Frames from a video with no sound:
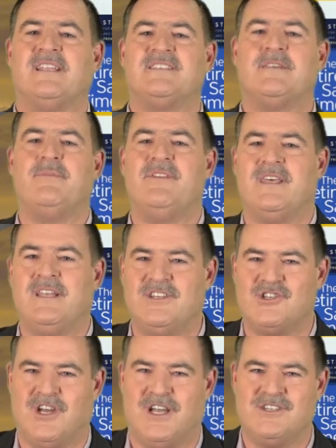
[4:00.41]
a sympathetic
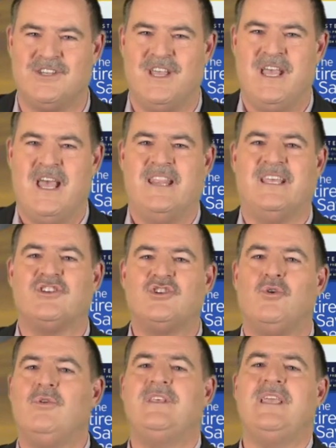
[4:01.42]
judge that
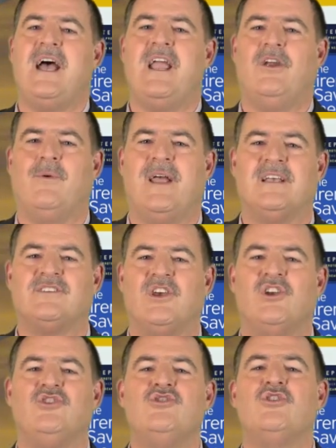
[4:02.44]
told the IRS,
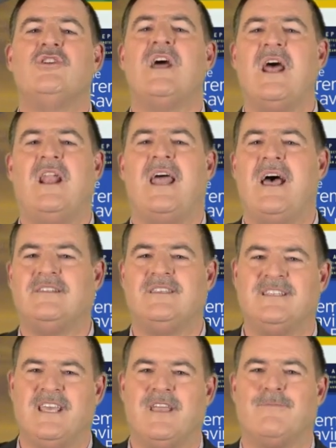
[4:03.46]
you're not allowed to
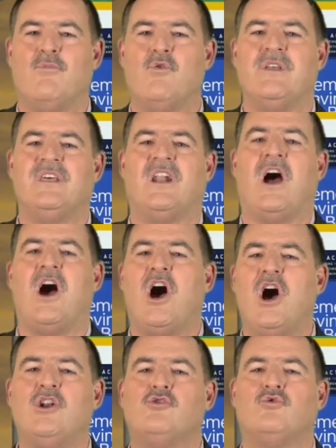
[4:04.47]
take more than
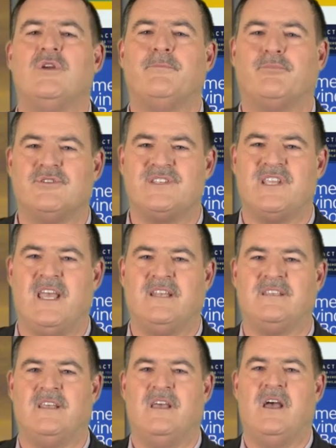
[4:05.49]

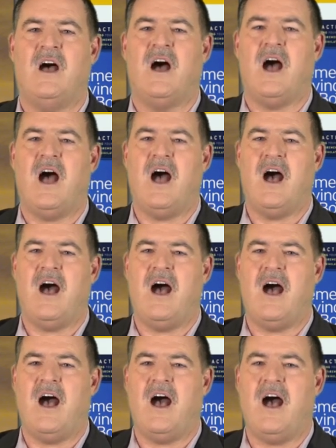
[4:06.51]
100%
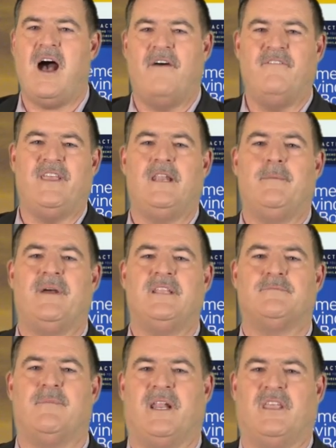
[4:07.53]
of
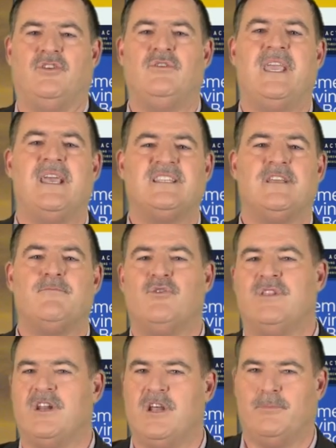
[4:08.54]
anybody's money. You can't take more
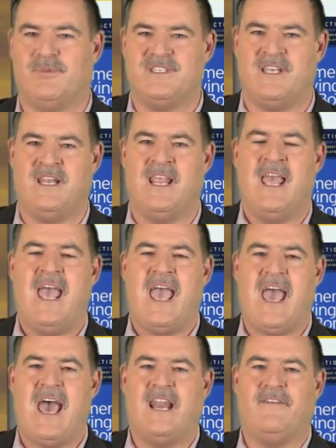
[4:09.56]
than 100%
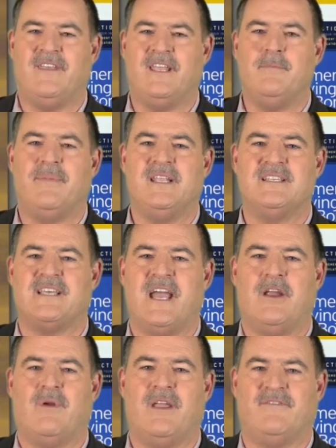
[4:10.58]
out of anybody's
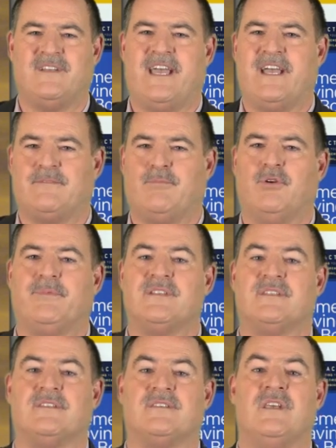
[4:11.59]
IRA for tax
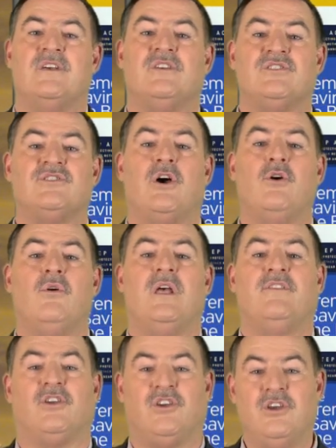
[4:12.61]
purposes. So
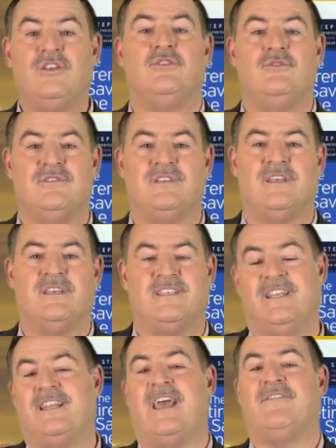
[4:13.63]
the good news is
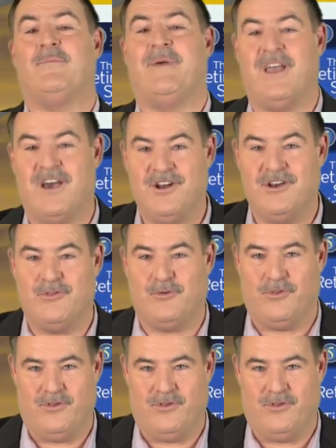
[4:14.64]
he didn't have to pay 100,